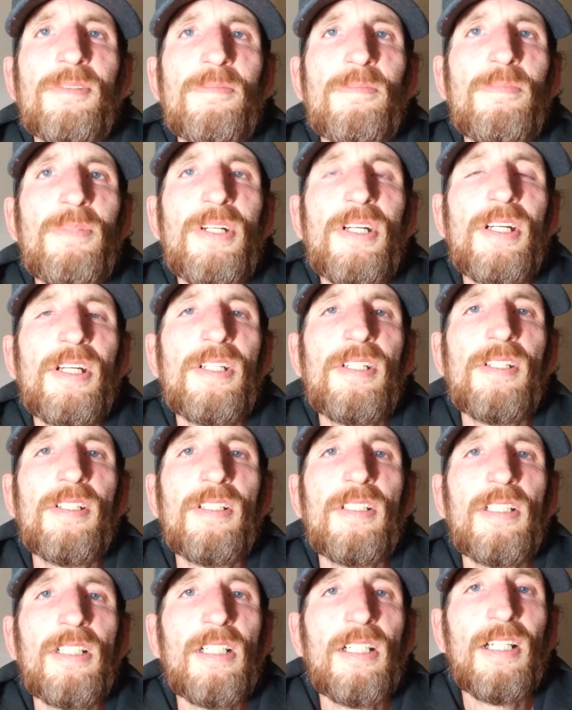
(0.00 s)
in bed,
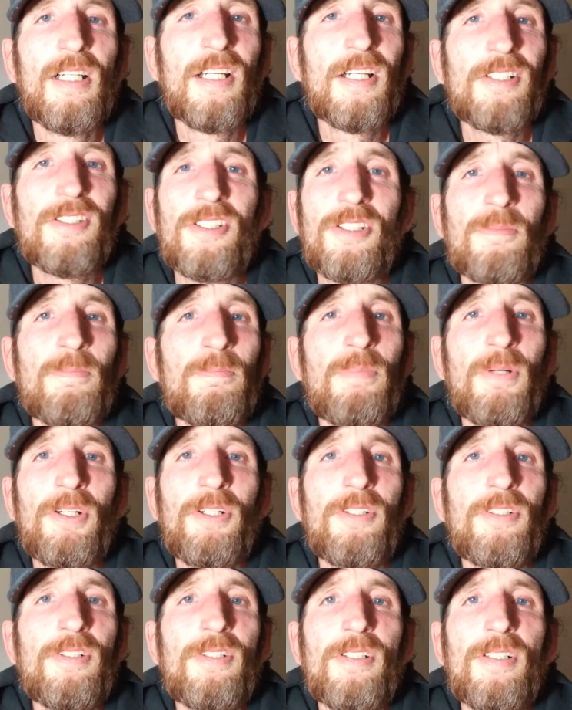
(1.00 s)
just
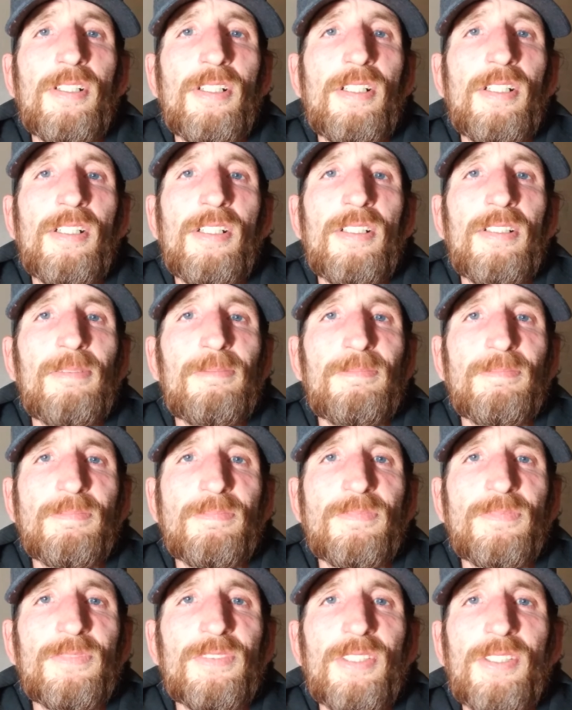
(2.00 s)
burnt and
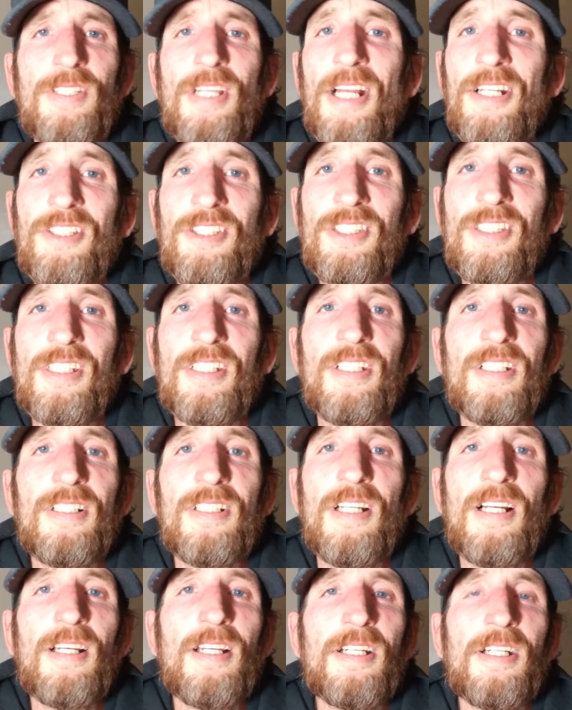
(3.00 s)
not sick,
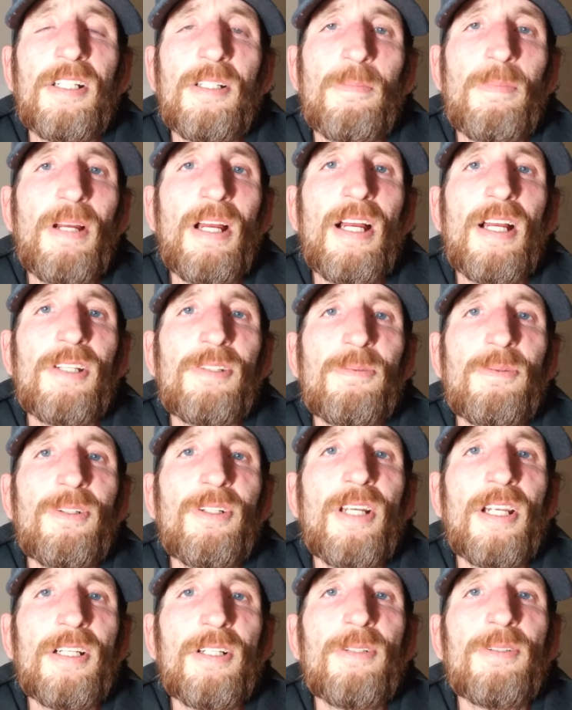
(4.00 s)
not like in the past
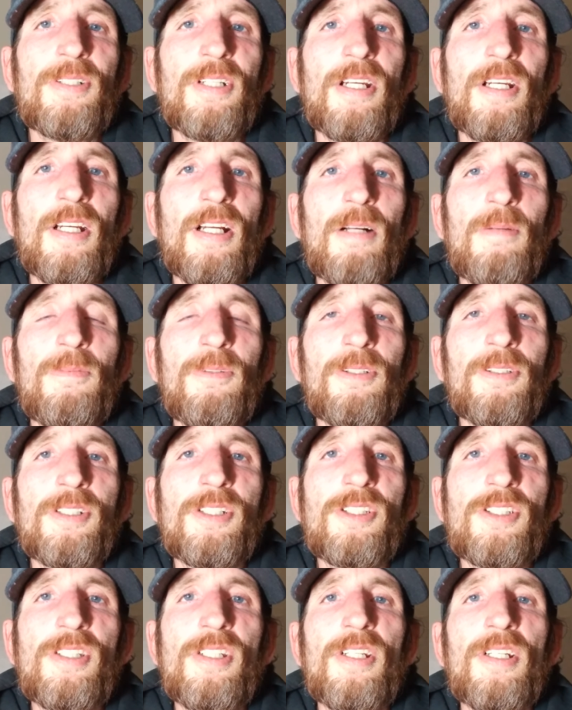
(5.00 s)
where like, okay, I'm really
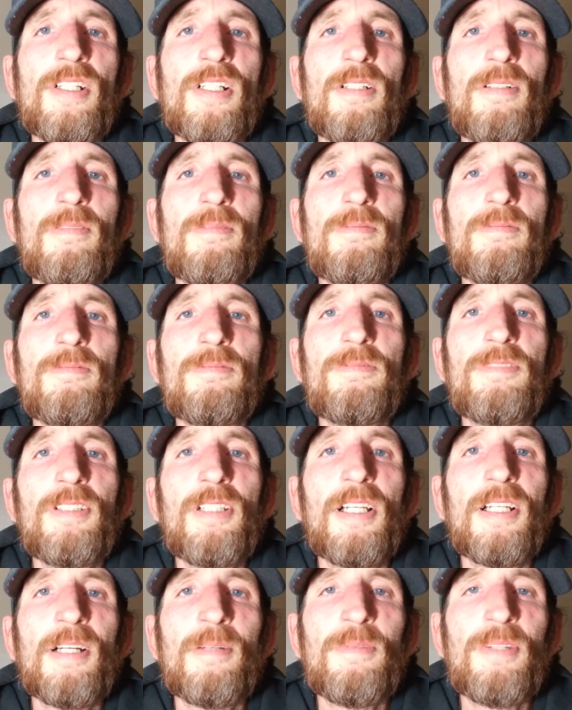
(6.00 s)
sick, I feel
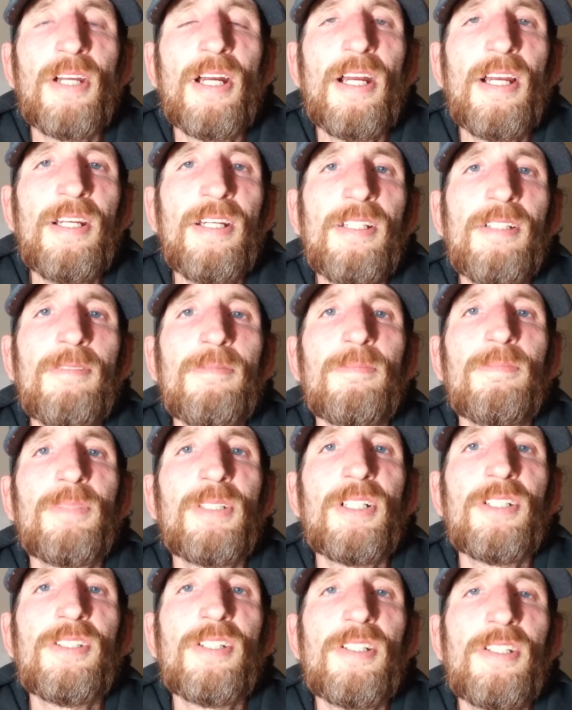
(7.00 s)
like I'm dying
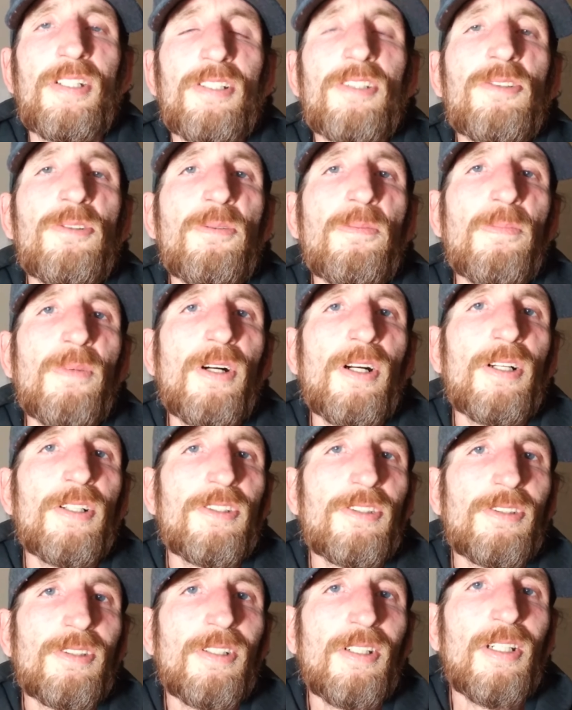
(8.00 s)
because I did too
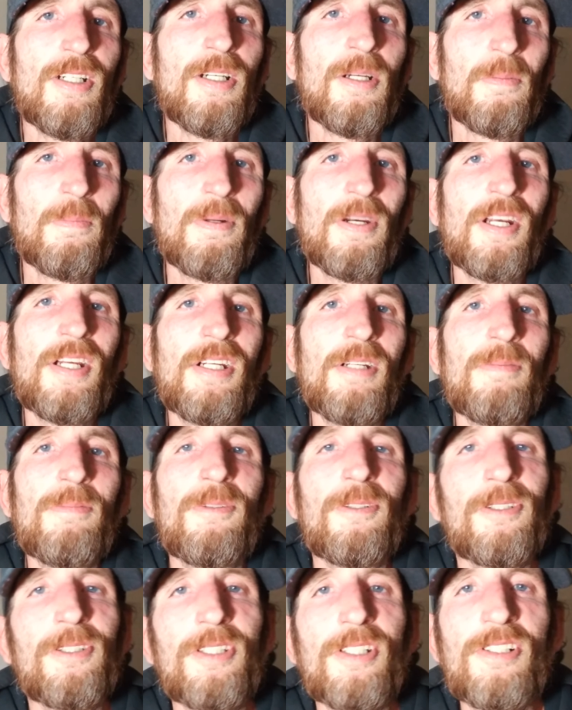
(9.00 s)
much, but I am
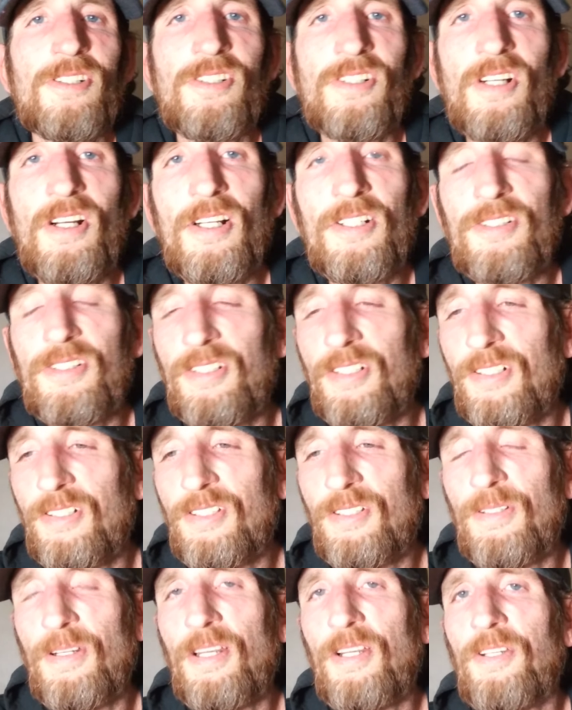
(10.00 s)
really exhausted.
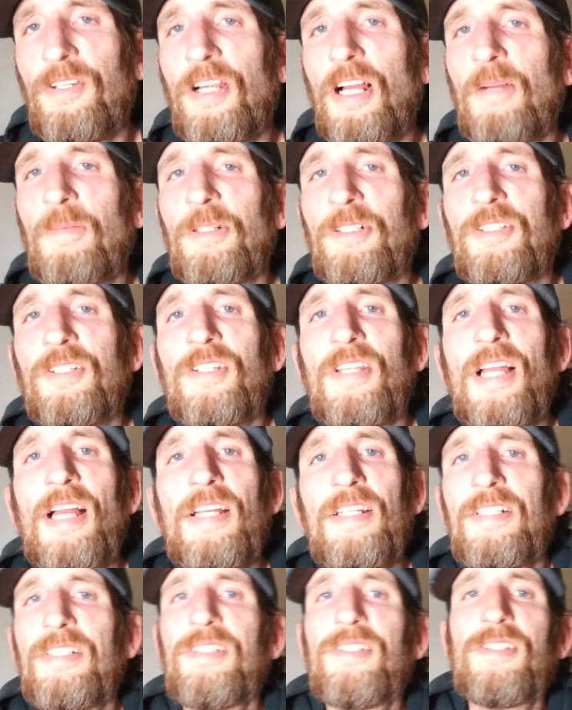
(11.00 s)
So I don't know how much of
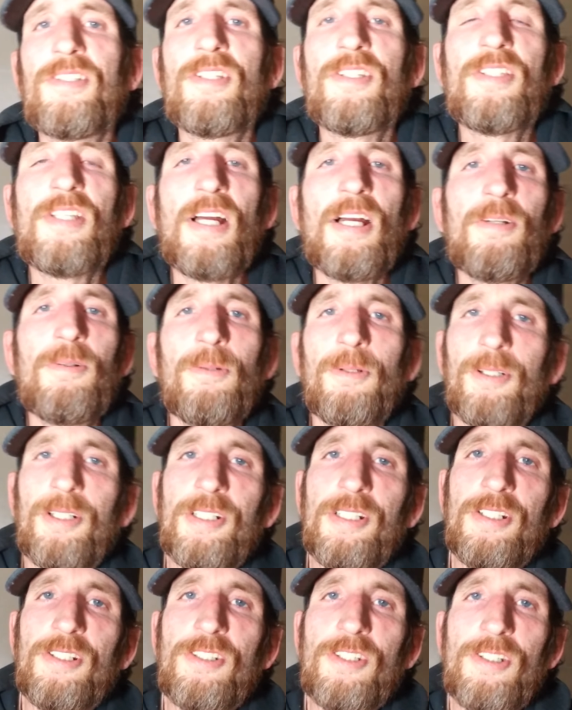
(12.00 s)
that is the thyroid
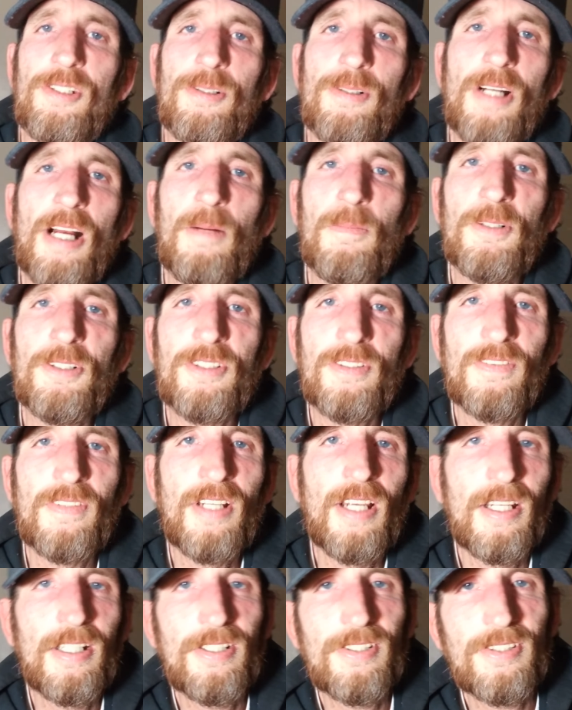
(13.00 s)
issue, how much of
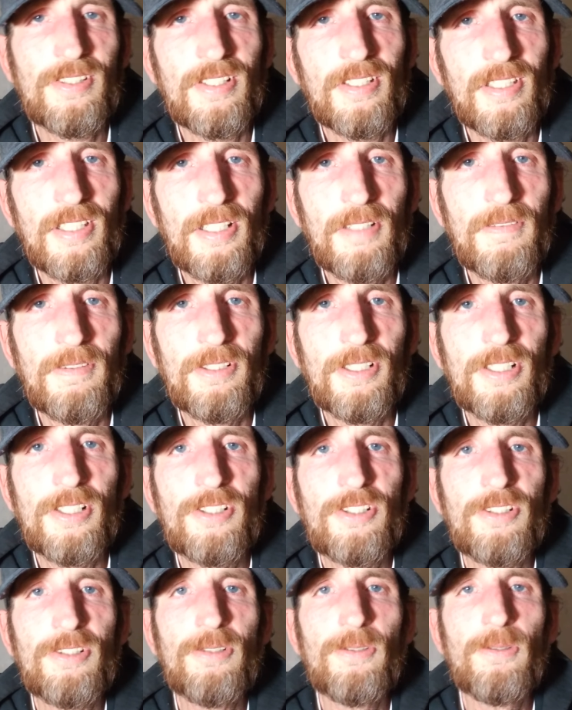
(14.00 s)
that is the liver
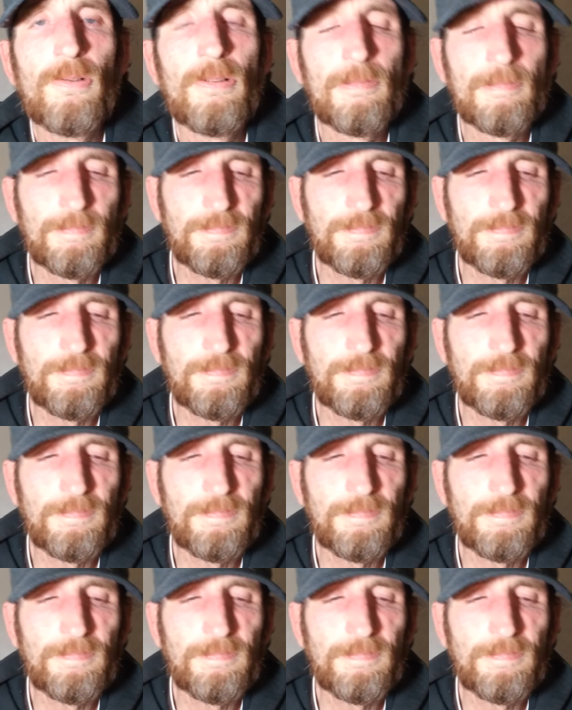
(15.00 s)
issue.